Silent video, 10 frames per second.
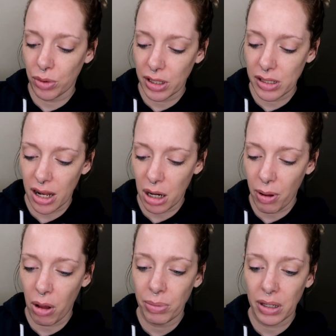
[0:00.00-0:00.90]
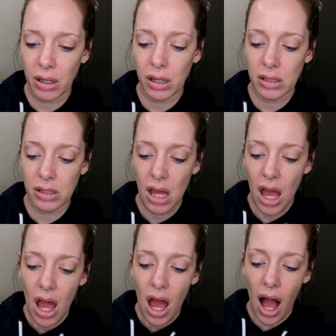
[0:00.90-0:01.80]
really excited about because
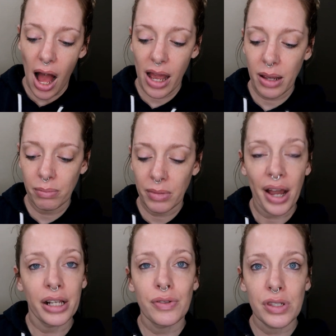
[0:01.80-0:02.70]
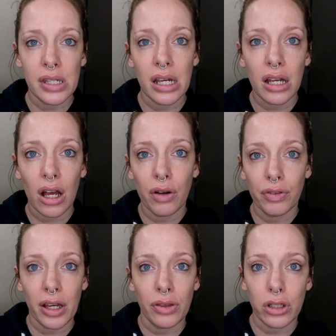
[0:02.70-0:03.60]
I am kind of sick
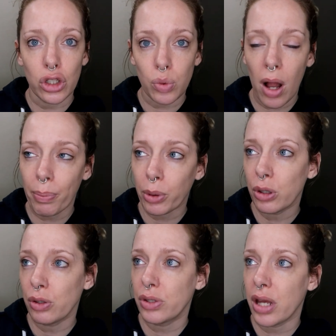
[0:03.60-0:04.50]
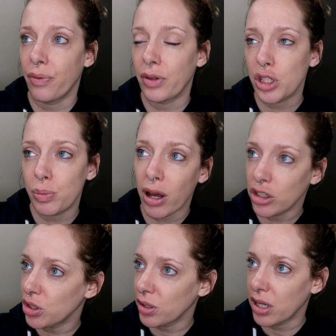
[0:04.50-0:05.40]
of like the droppers and the
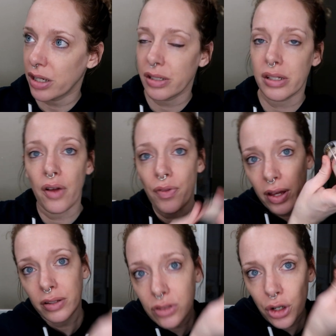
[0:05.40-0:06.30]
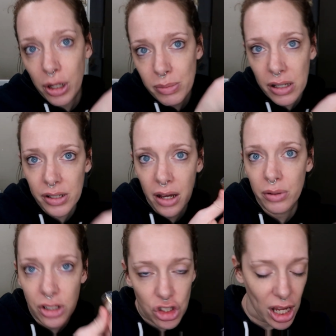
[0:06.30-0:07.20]
spatulas and the turn it upside
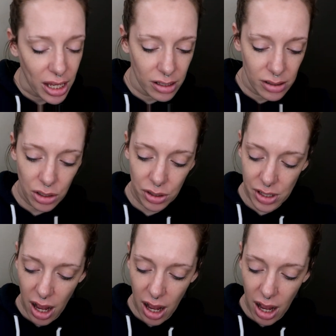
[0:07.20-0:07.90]
down and shake it until it's